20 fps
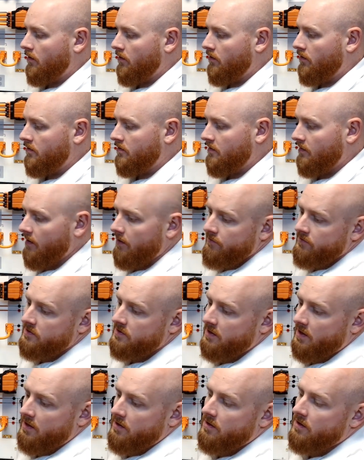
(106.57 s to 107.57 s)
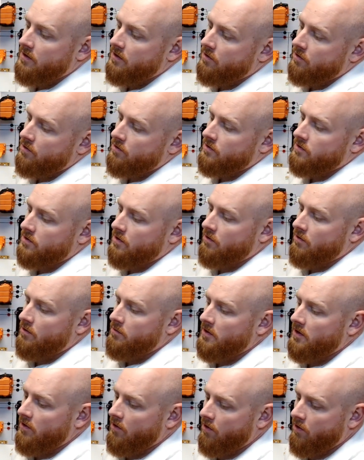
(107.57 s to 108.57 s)
This left side here is going
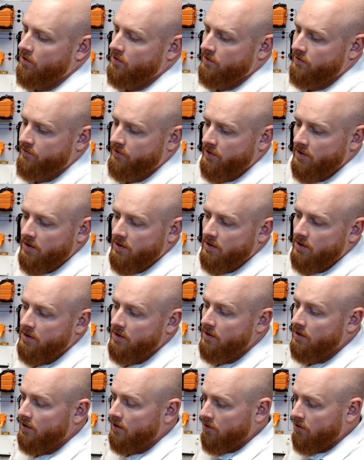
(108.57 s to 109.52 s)
to be all of the